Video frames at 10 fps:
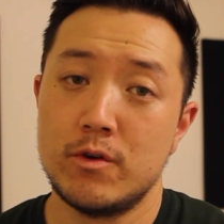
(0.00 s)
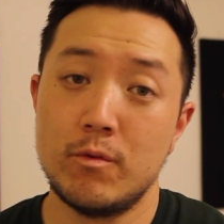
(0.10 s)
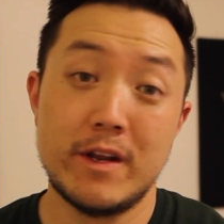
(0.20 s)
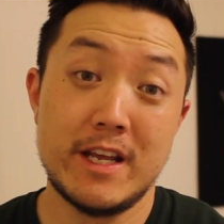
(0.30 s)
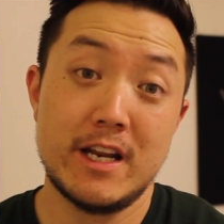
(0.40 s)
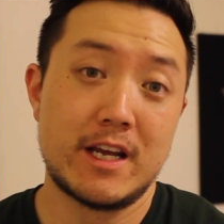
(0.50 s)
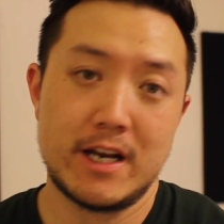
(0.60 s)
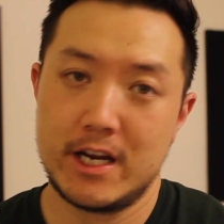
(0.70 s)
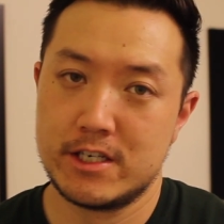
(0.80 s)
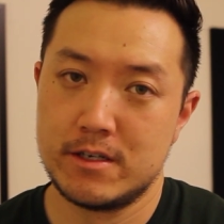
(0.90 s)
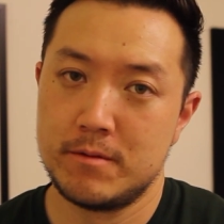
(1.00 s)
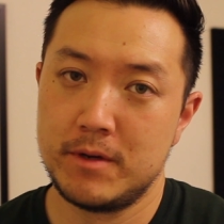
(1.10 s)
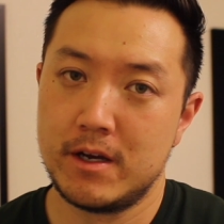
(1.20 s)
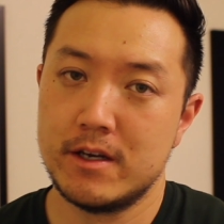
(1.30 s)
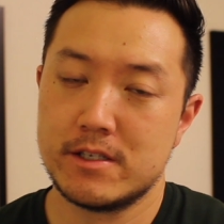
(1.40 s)
We needed connection
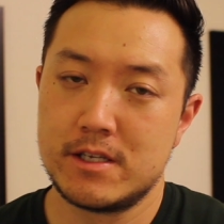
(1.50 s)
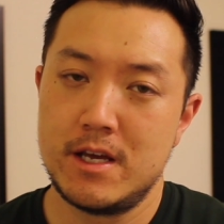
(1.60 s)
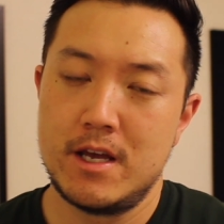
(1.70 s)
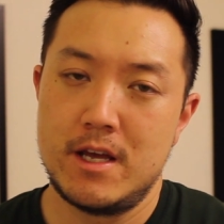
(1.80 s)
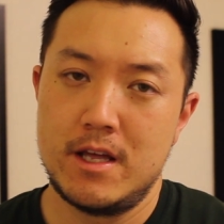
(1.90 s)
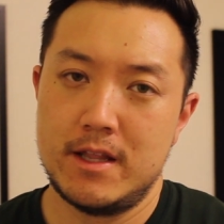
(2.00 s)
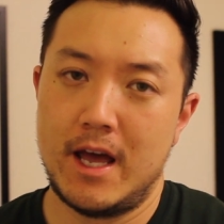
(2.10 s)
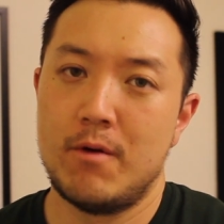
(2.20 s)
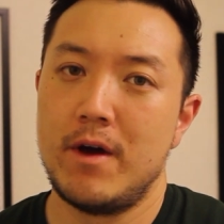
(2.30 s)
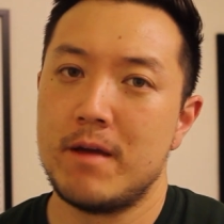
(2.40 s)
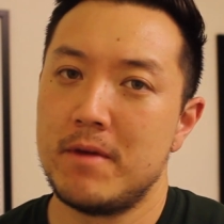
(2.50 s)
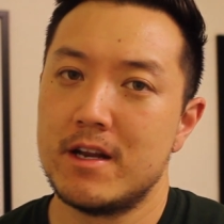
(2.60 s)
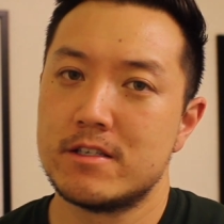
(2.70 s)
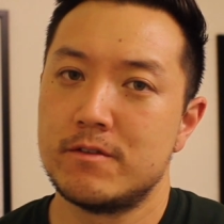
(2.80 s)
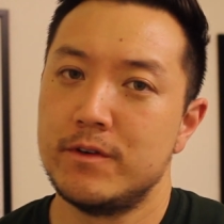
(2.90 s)
because that way it
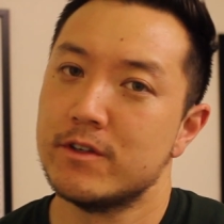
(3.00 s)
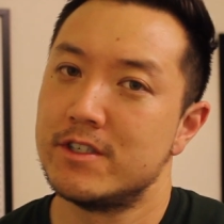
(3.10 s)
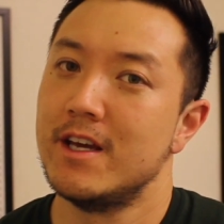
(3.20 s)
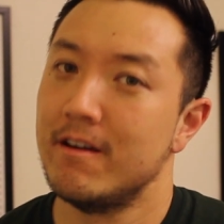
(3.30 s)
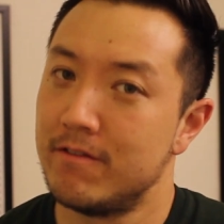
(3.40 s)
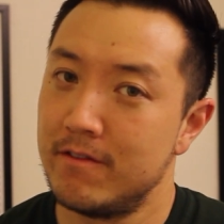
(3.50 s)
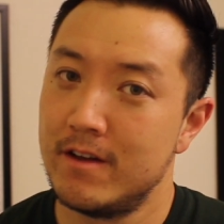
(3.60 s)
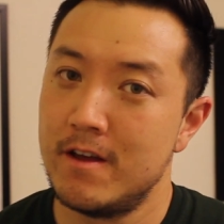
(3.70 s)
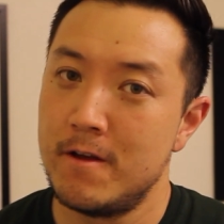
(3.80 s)
made us feel safe.